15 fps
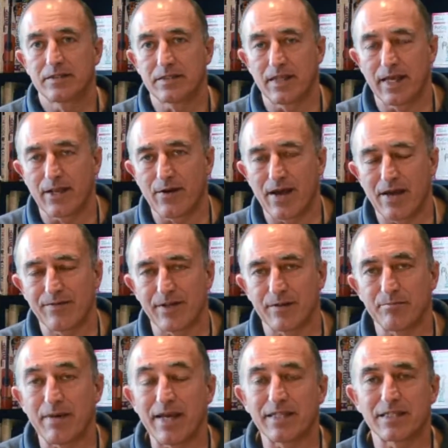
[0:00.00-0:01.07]
So there you have it,
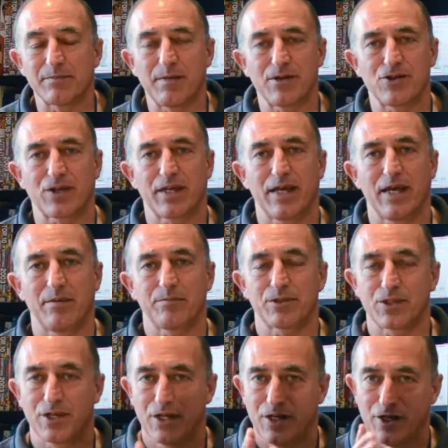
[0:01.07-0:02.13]
made to measure camps